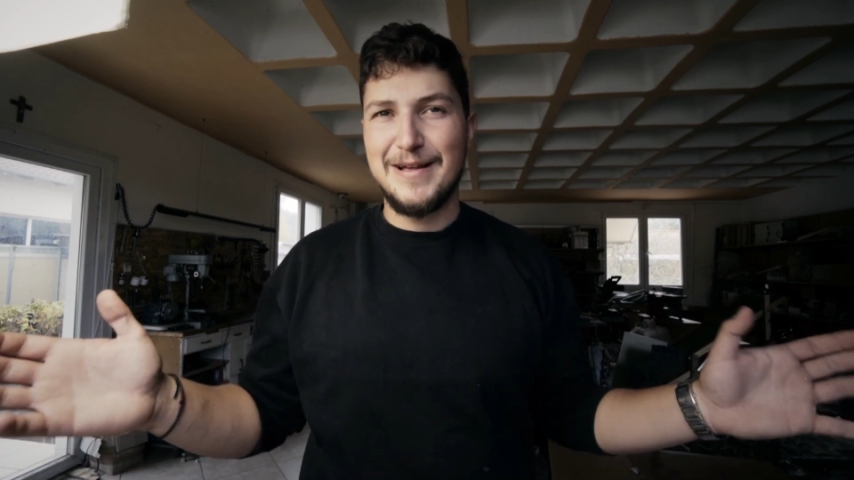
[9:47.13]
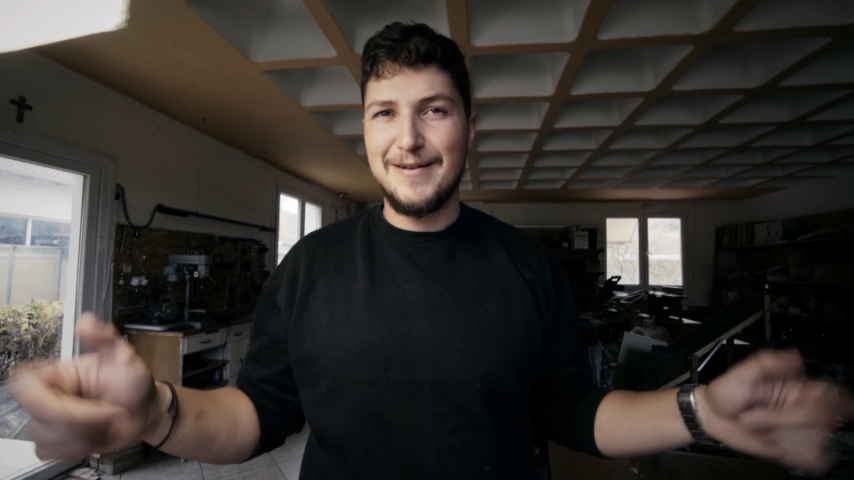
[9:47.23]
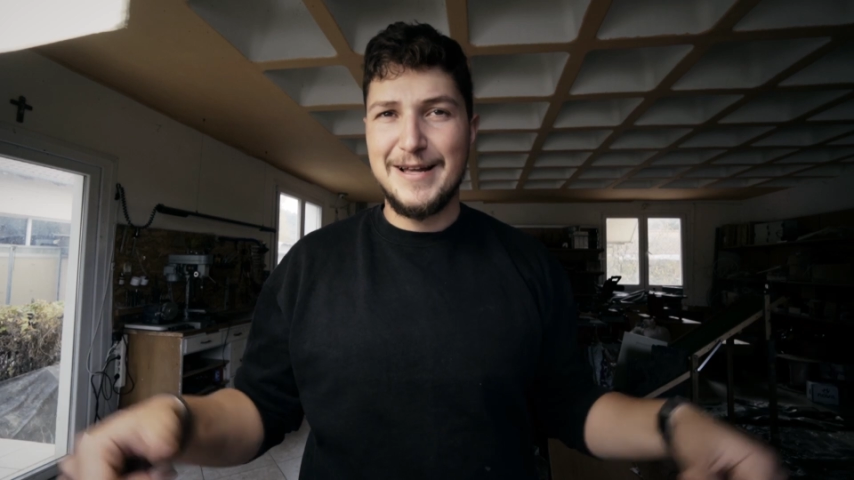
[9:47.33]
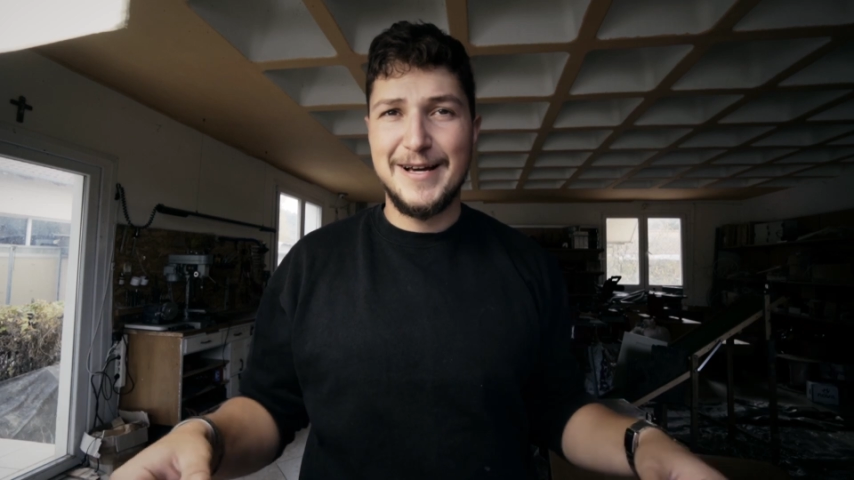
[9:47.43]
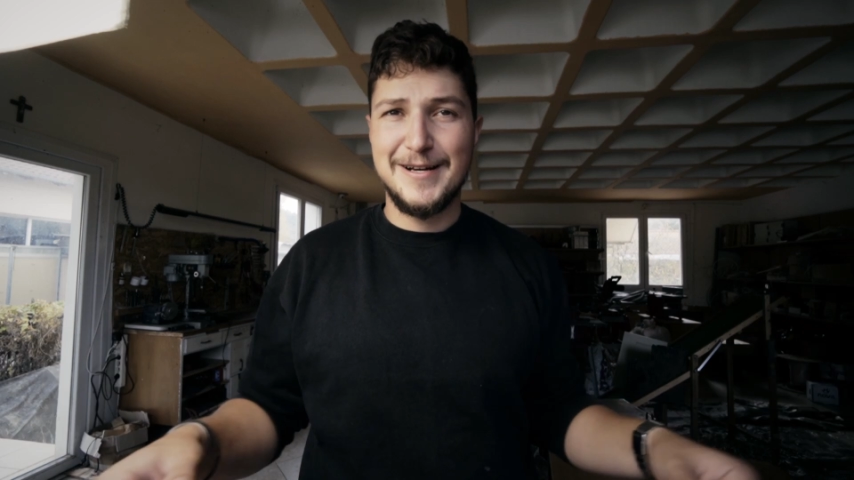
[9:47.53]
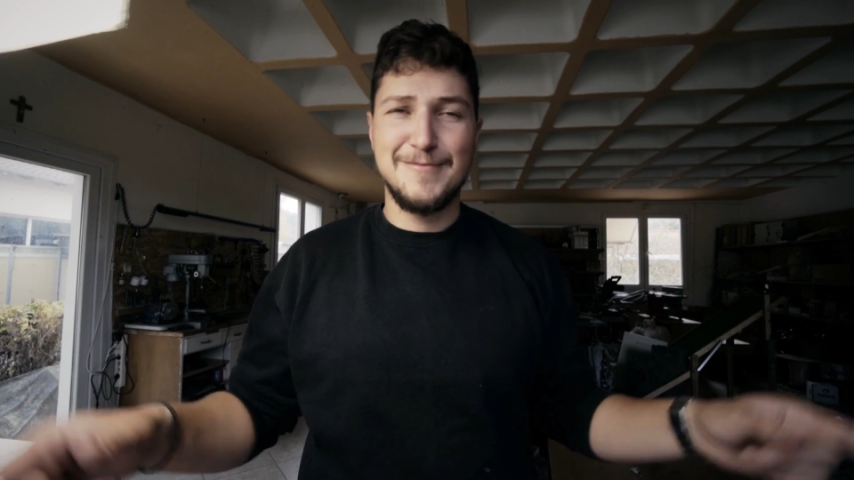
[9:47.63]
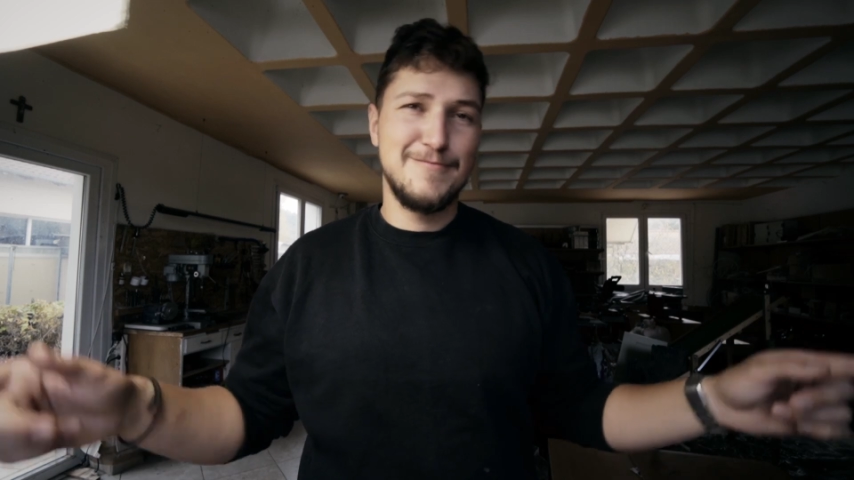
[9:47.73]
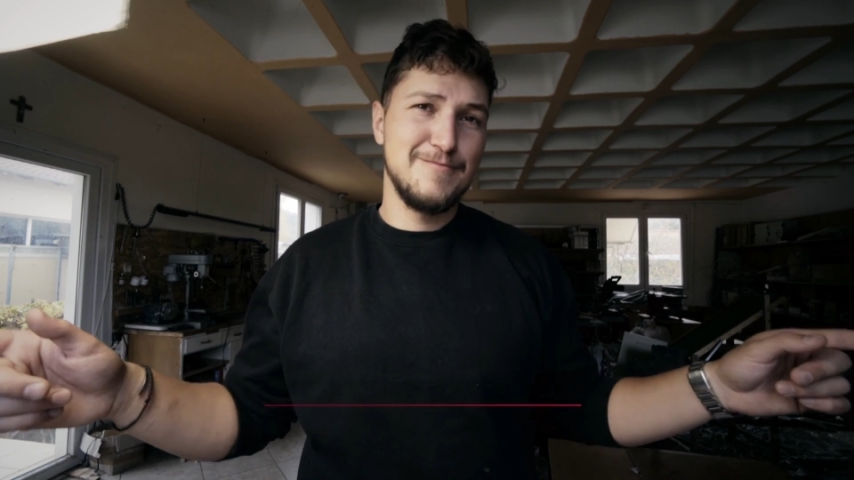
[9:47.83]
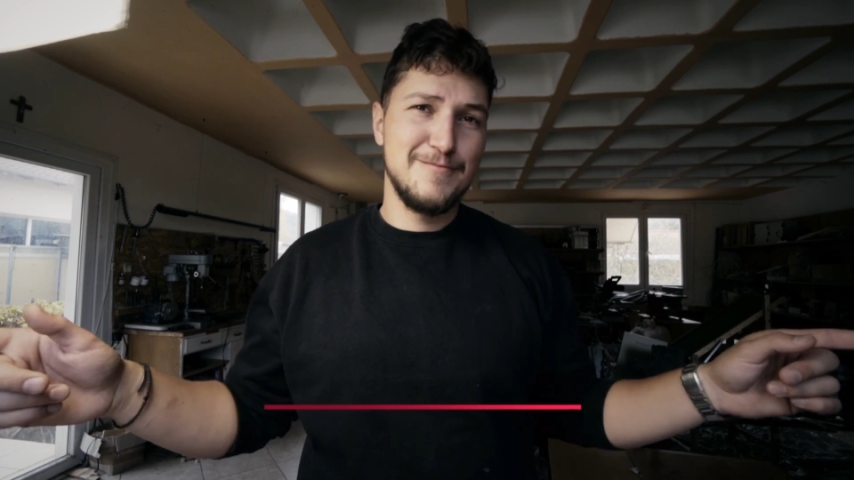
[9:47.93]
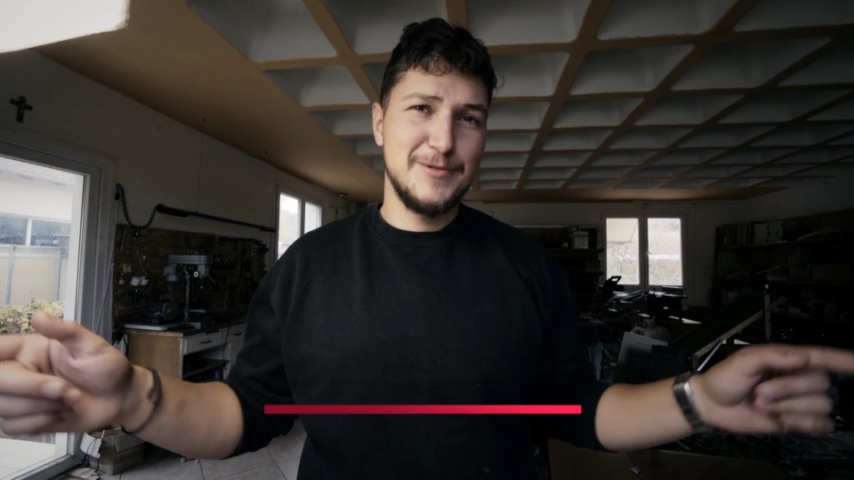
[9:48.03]
Like,
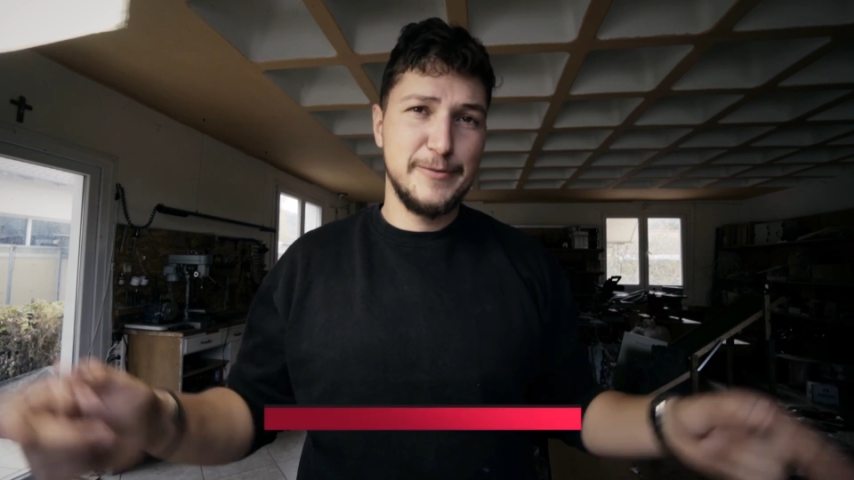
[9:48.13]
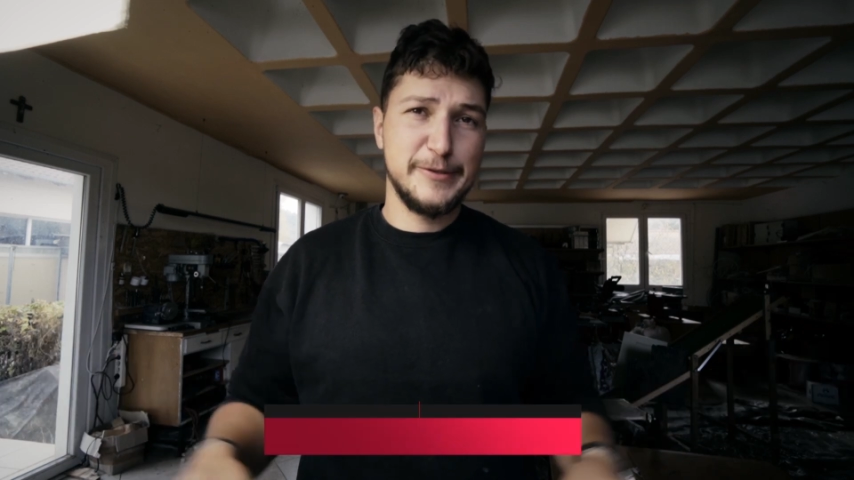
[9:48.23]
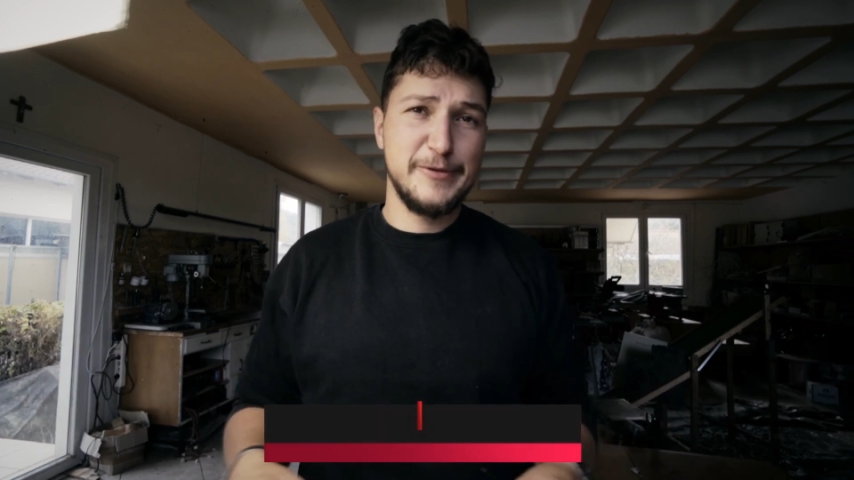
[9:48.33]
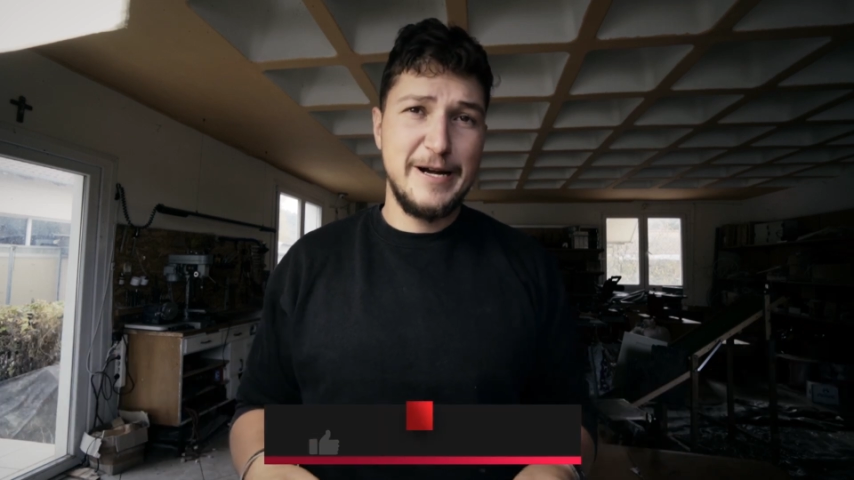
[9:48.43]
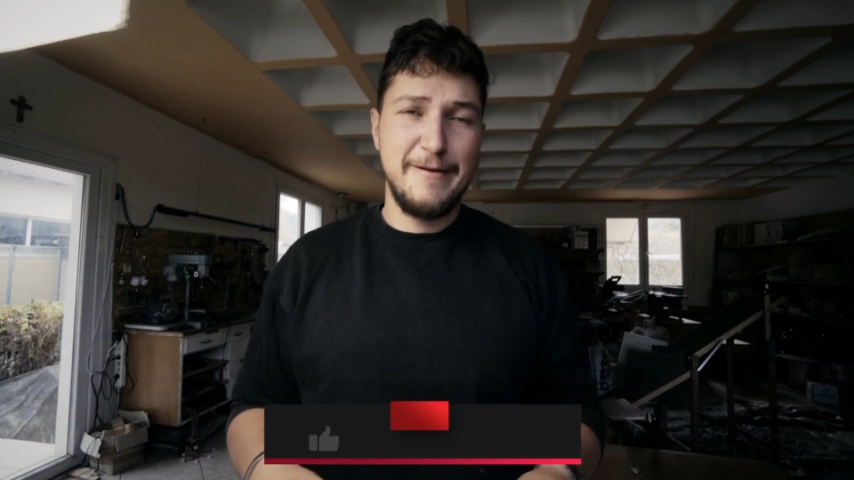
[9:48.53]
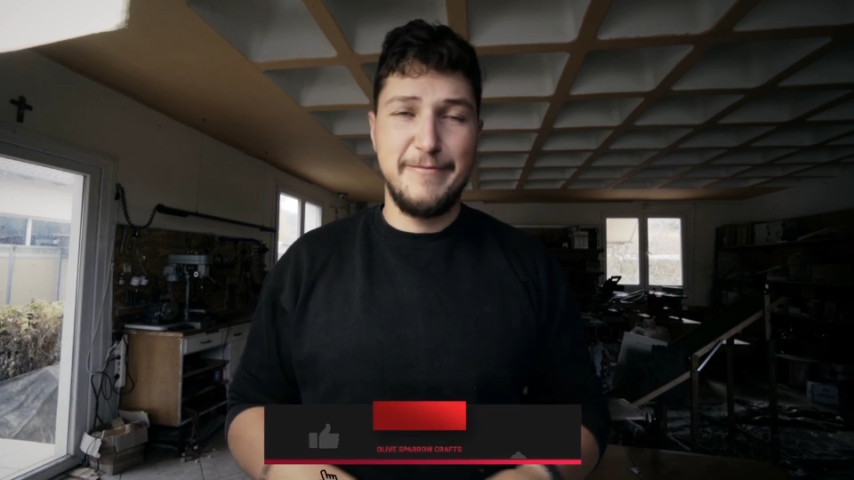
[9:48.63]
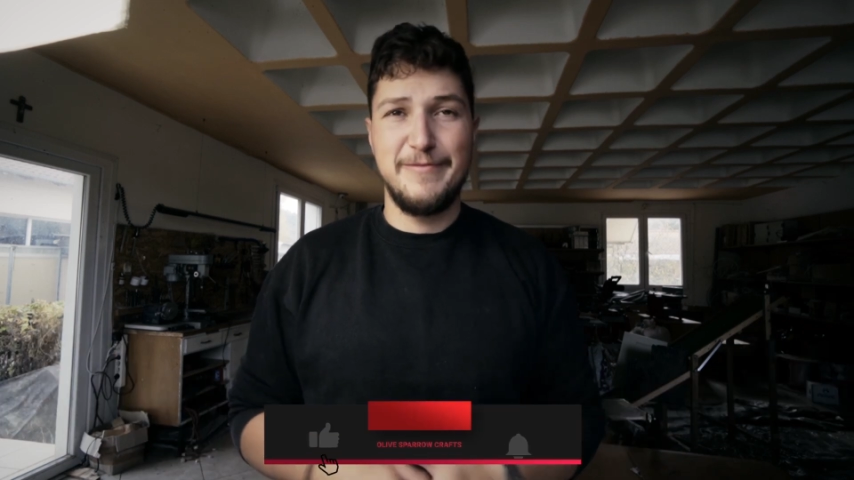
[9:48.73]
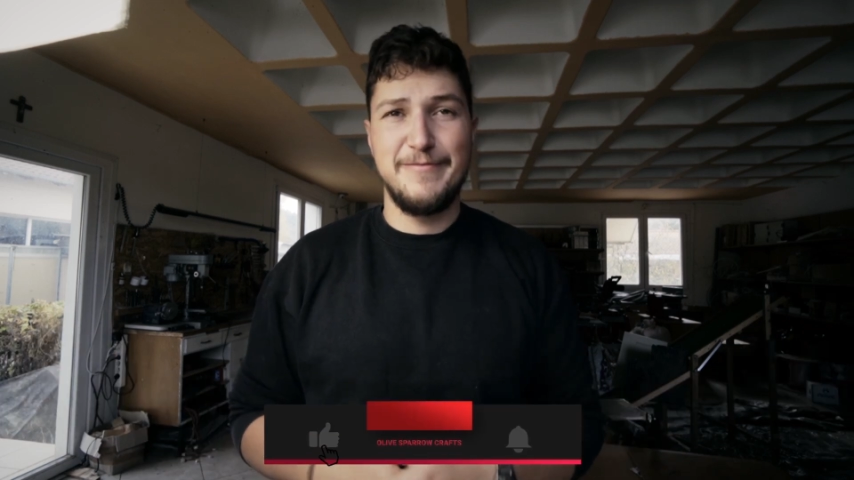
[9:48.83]
subscribe,